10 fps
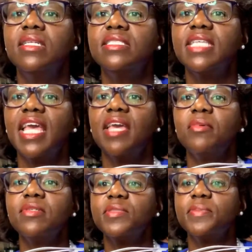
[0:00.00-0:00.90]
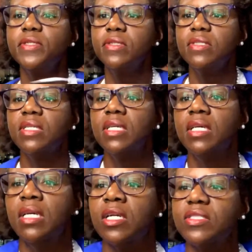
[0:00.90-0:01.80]
tablespoon.
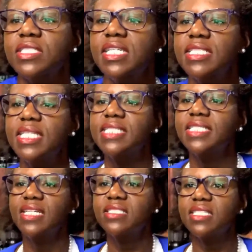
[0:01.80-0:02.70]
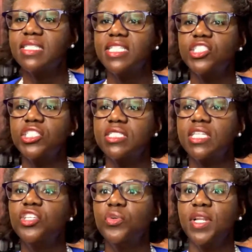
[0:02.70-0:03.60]
Christina says, sounds delicious and
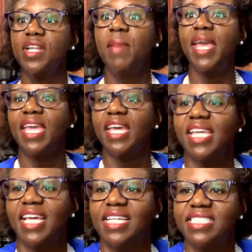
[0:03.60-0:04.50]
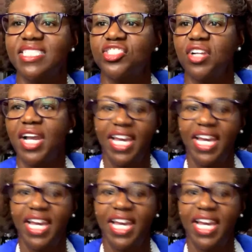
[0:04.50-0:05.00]
you want to make it? Yes, let's try